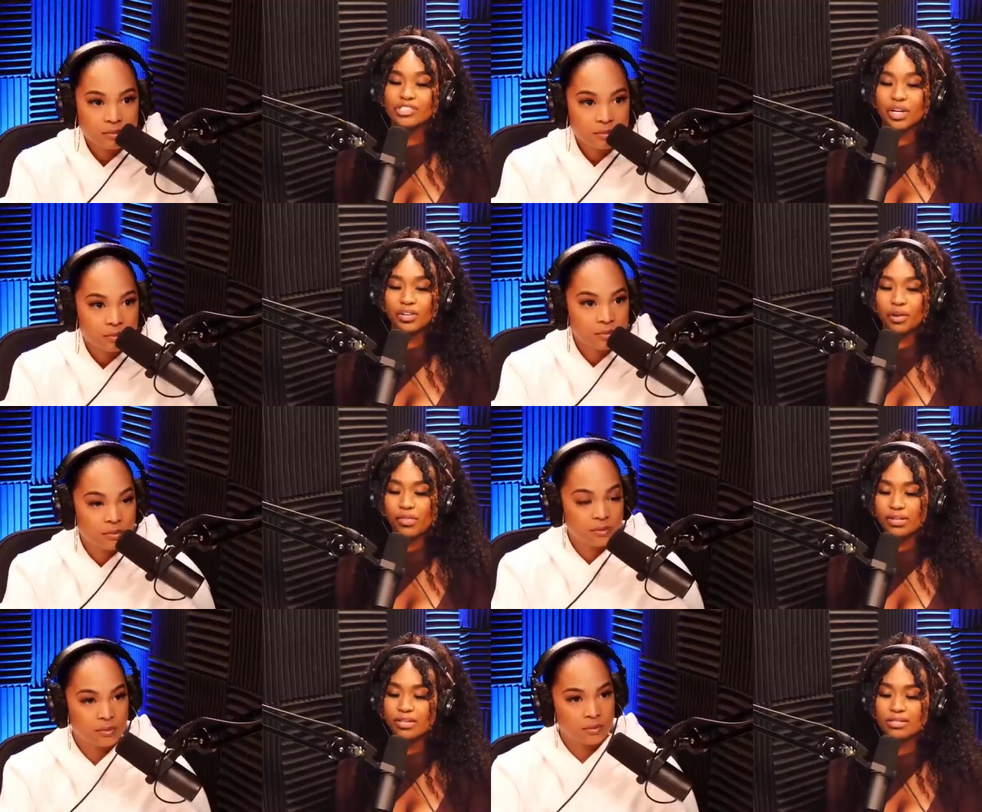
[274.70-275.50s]
Speaker 1: extra, and you
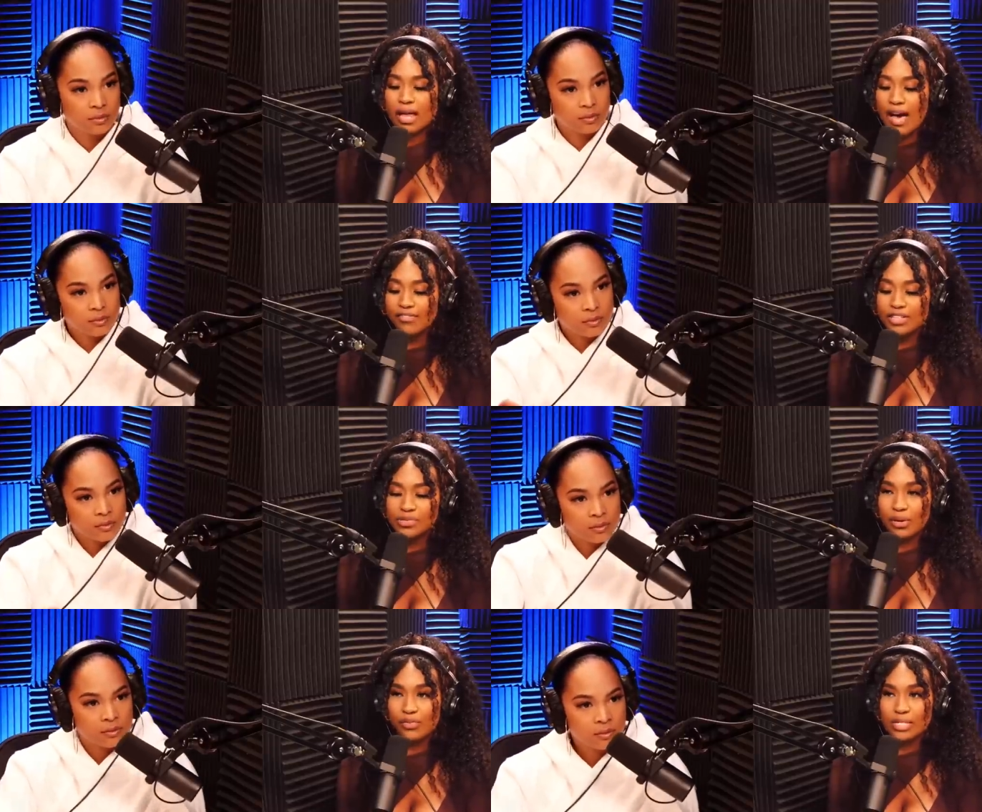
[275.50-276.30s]
know that there's live
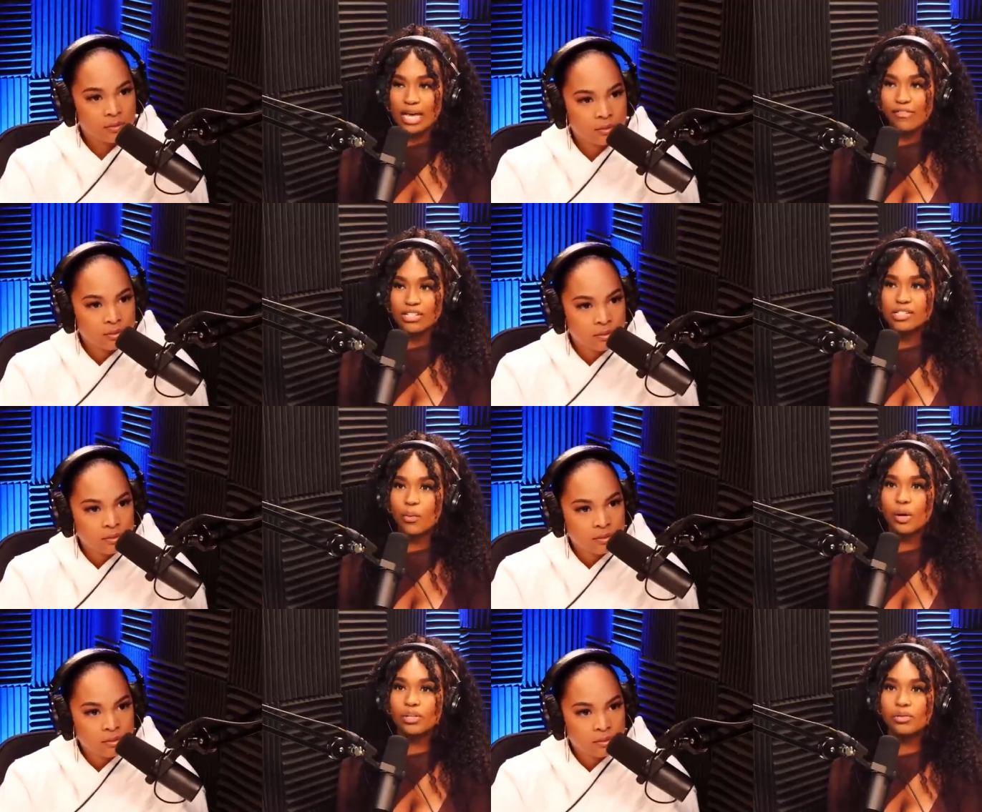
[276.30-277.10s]
feeds twenty-four seven,
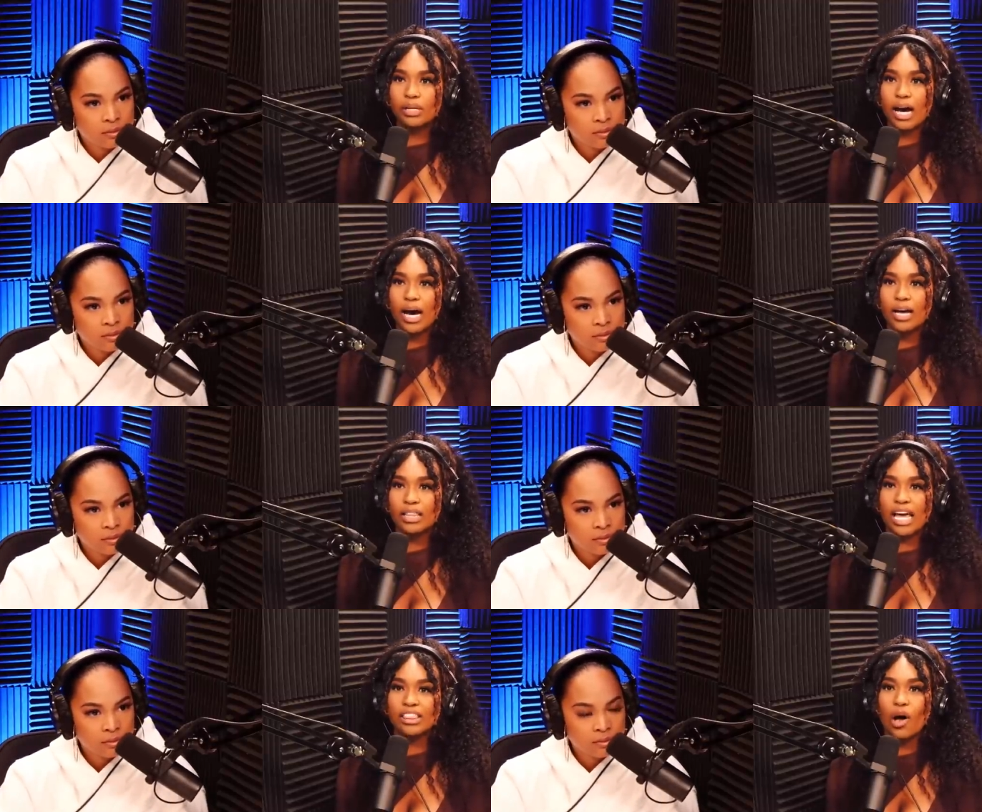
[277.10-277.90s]
so when you got
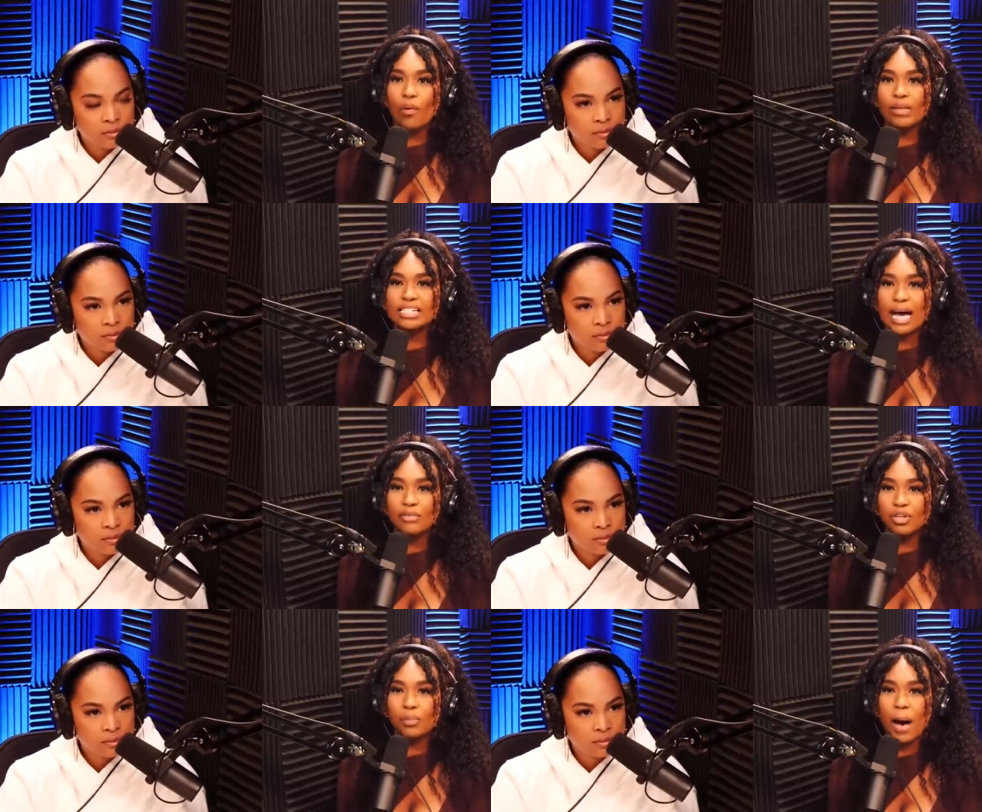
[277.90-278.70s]
like the only only
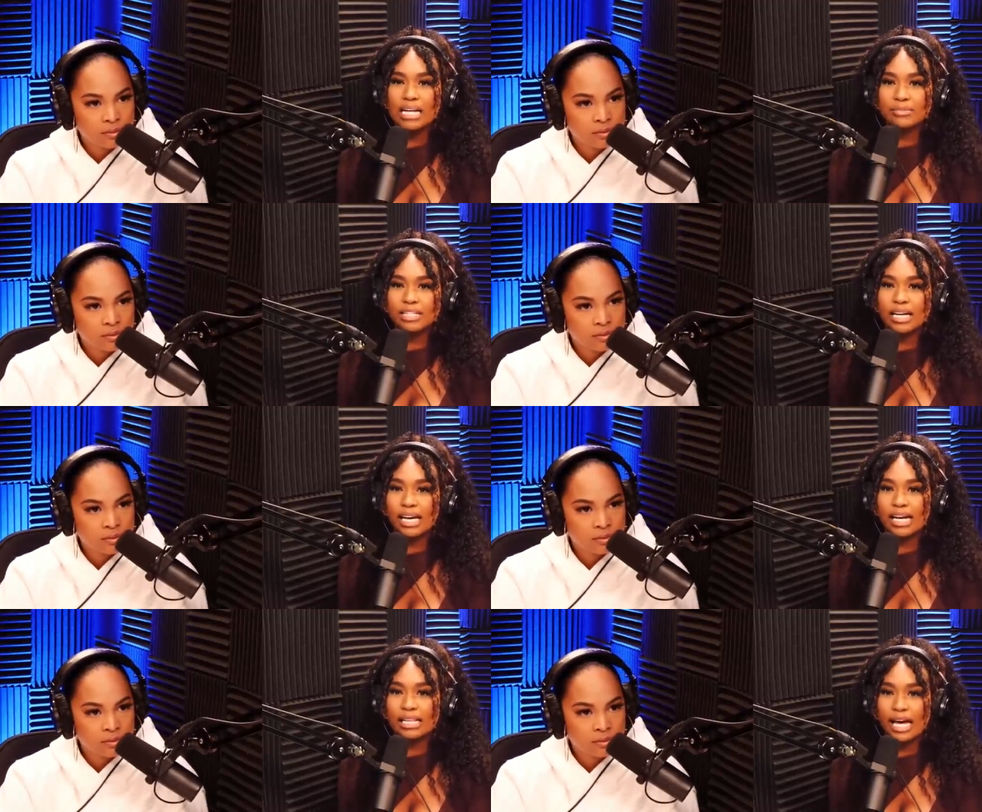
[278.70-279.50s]
time that you possibly could
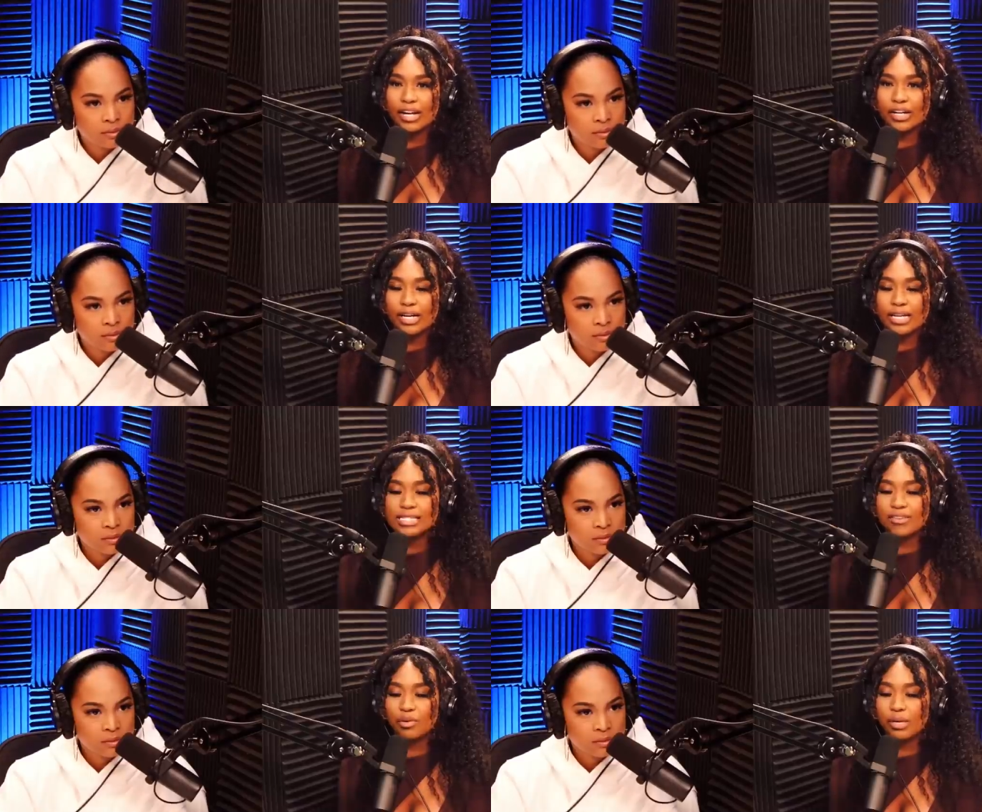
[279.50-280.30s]
get a letter
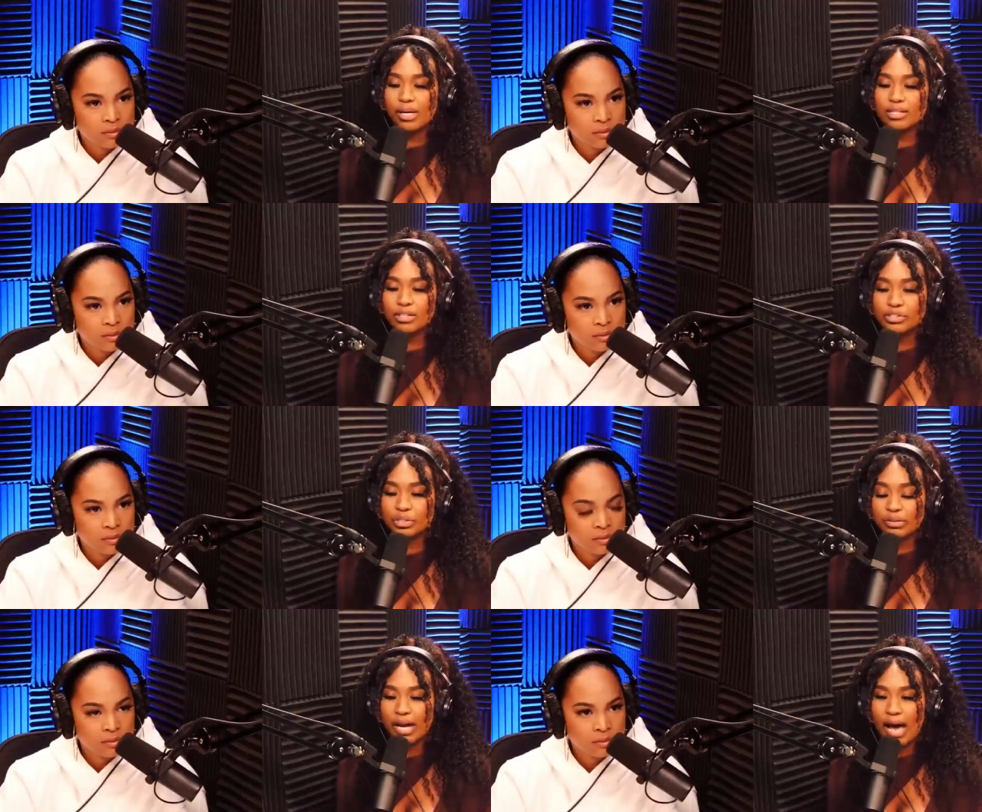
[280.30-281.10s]
is if you get to the
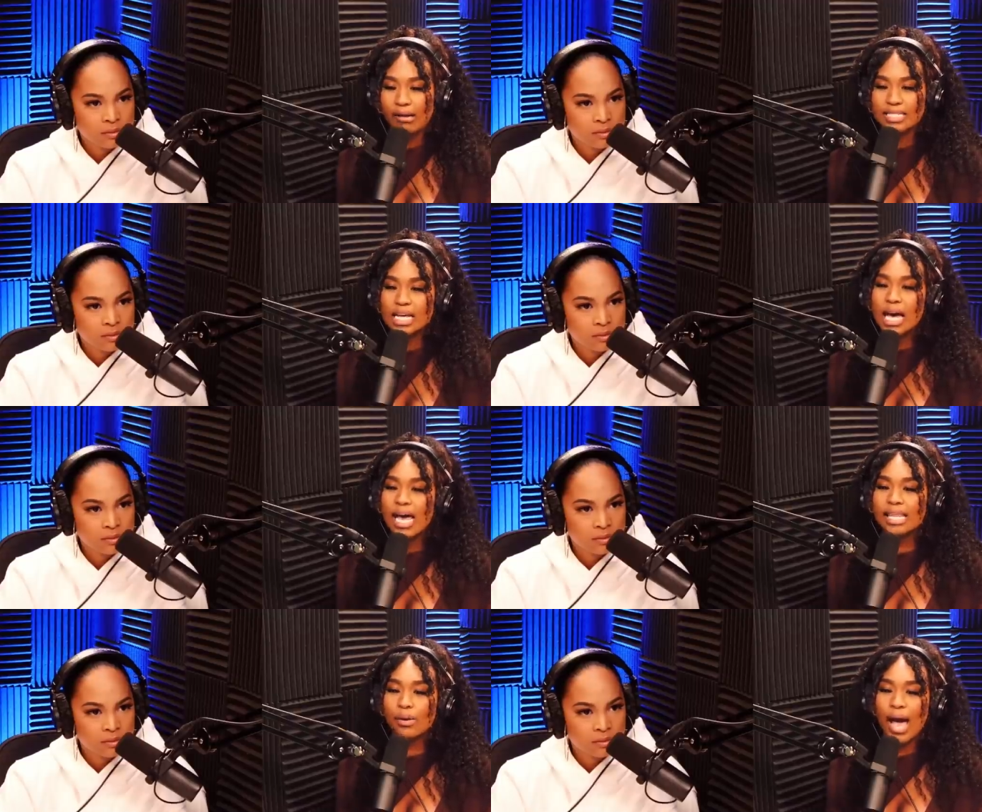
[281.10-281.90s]
jury house
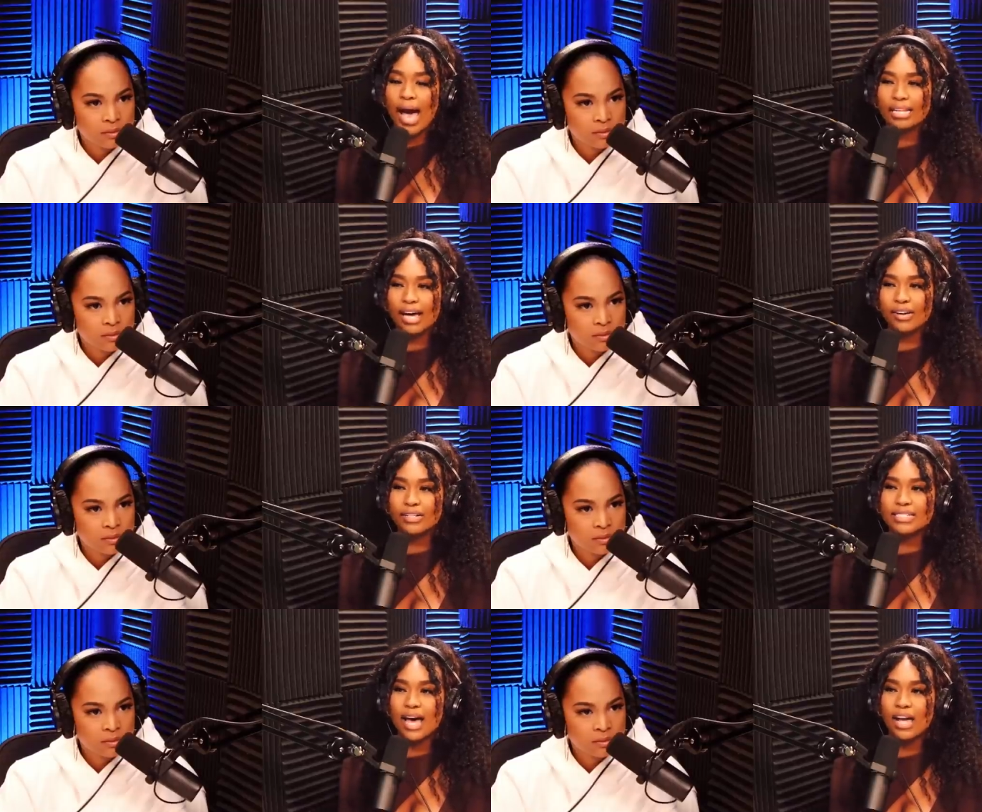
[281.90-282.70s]
and they had
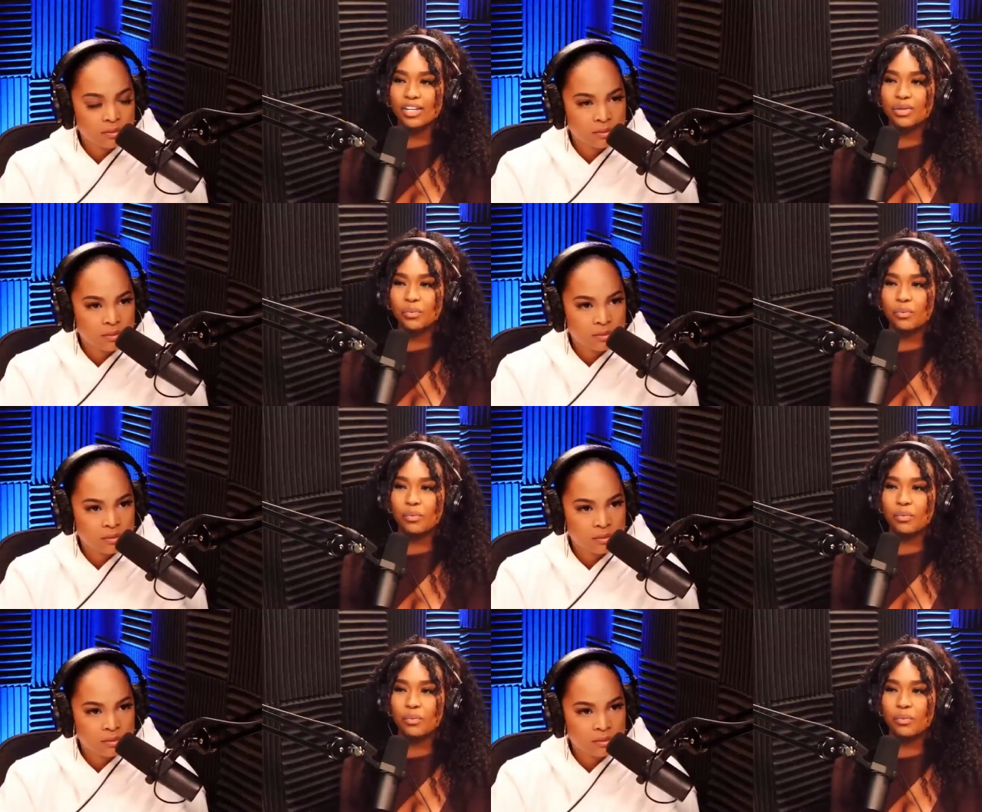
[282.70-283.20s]
letters that you